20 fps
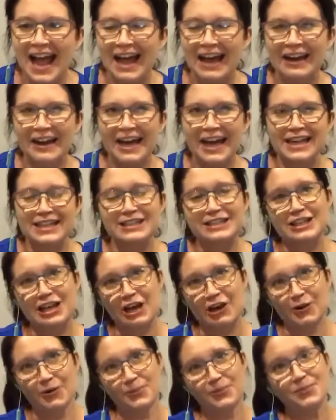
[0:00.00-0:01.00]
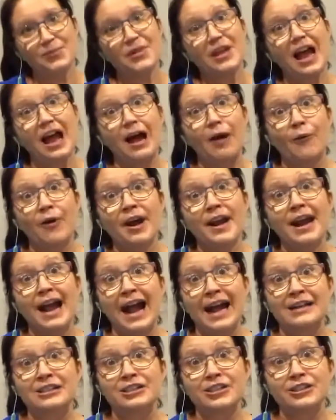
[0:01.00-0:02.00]
Okay, so I want to
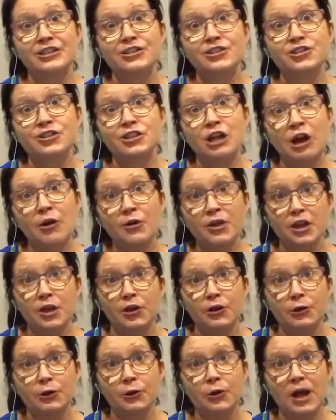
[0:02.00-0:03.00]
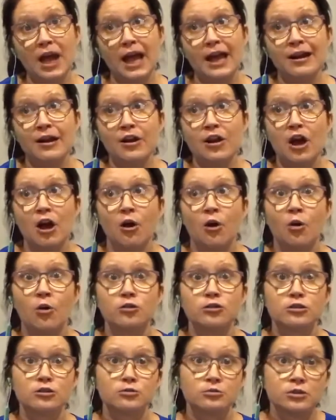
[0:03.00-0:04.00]
actually show you and go
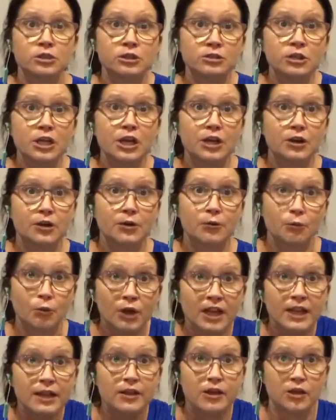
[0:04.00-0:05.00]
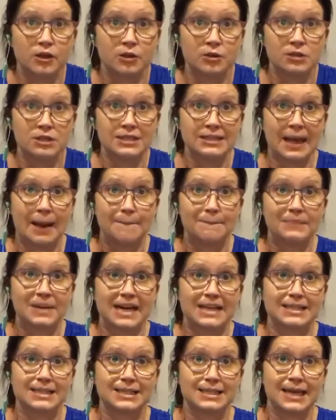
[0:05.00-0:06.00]
through with you step
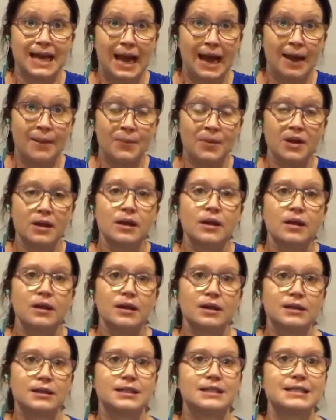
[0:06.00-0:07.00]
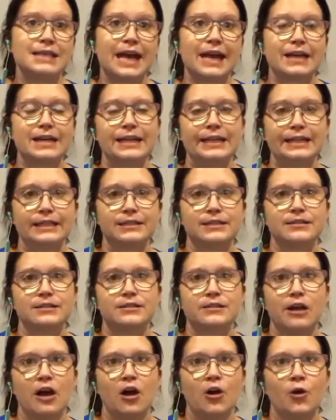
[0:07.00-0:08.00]
by step the techniques.
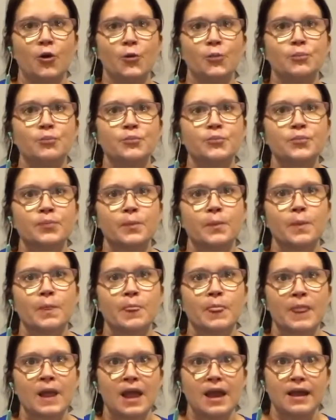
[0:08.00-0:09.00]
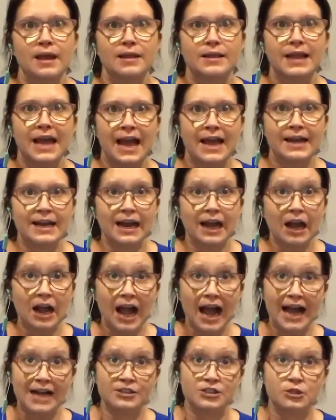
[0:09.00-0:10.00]
So then
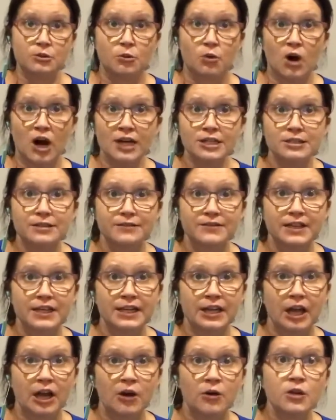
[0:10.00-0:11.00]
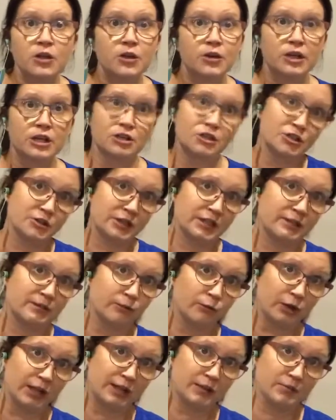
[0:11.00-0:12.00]
as you watch the video, you can do it
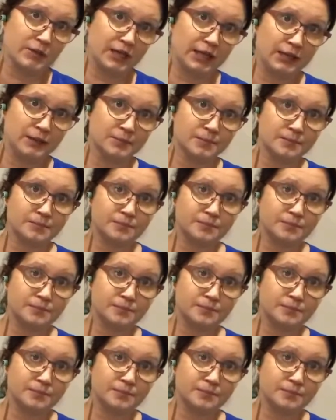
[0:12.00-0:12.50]
with me.